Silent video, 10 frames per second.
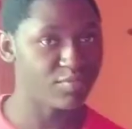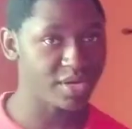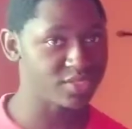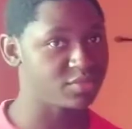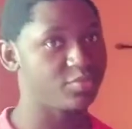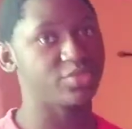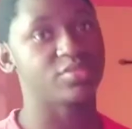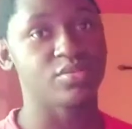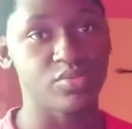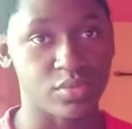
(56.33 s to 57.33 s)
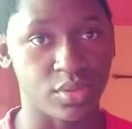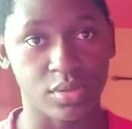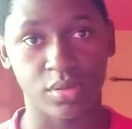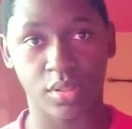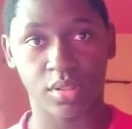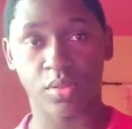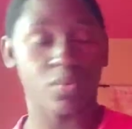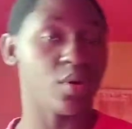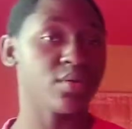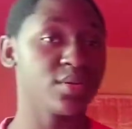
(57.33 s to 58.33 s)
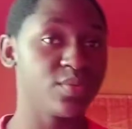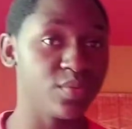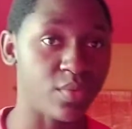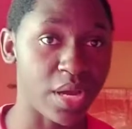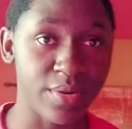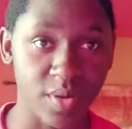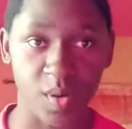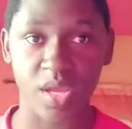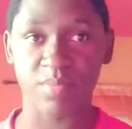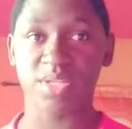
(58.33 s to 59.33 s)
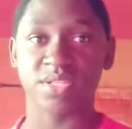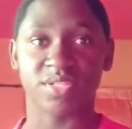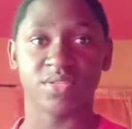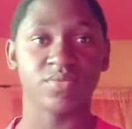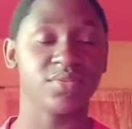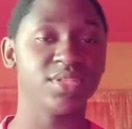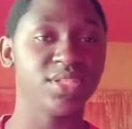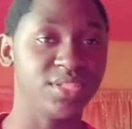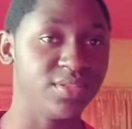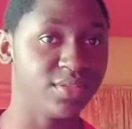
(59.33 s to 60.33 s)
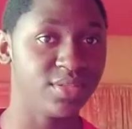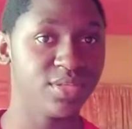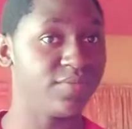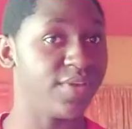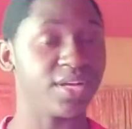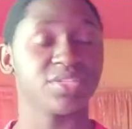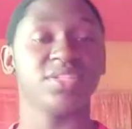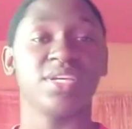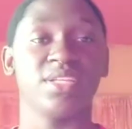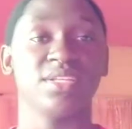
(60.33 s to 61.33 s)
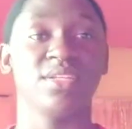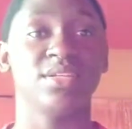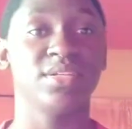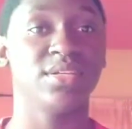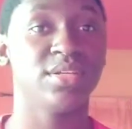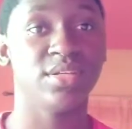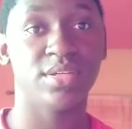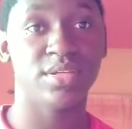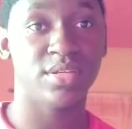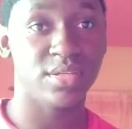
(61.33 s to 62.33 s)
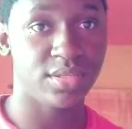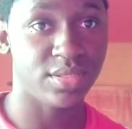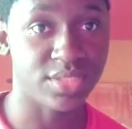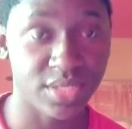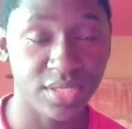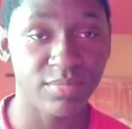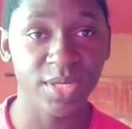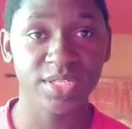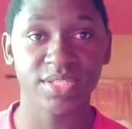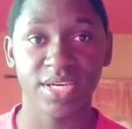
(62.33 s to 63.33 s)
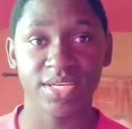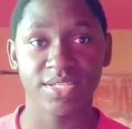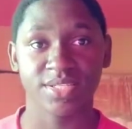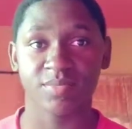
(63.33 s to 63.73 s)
Are you supposed to know one of the why requirements you need to actually get the channel monetized?